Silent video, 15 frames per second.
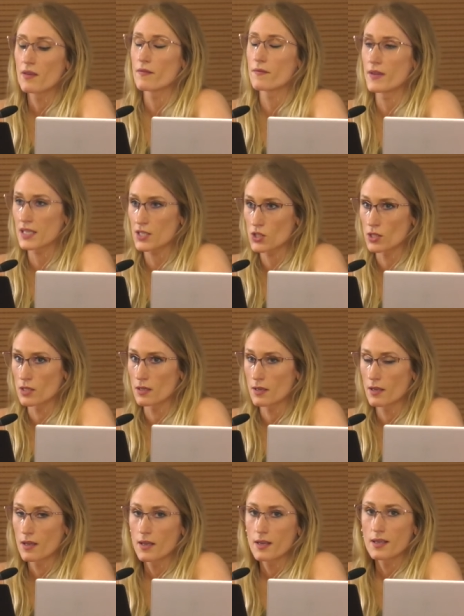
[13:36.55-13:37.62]

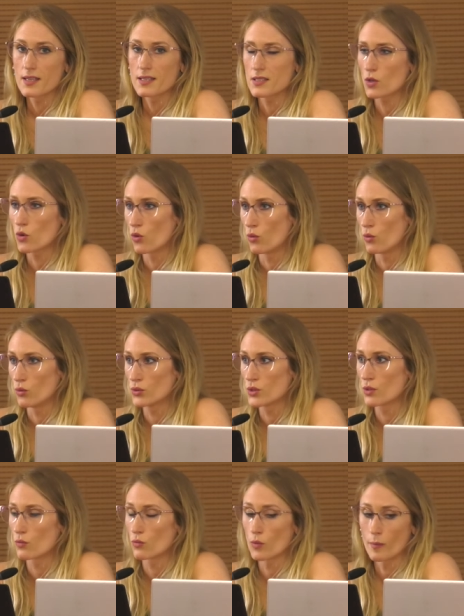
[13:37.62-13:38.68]
fiction is
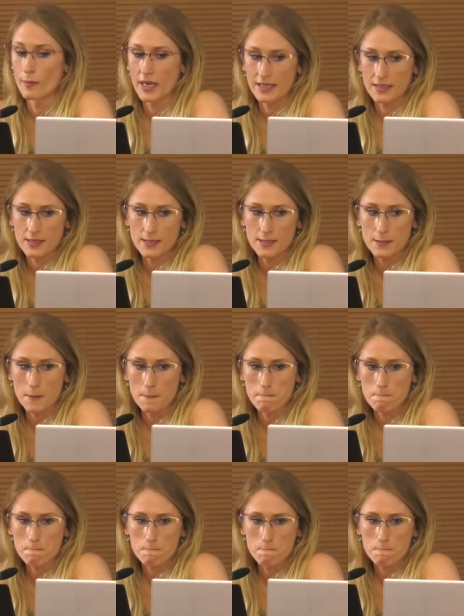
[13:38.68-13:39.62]
called romance.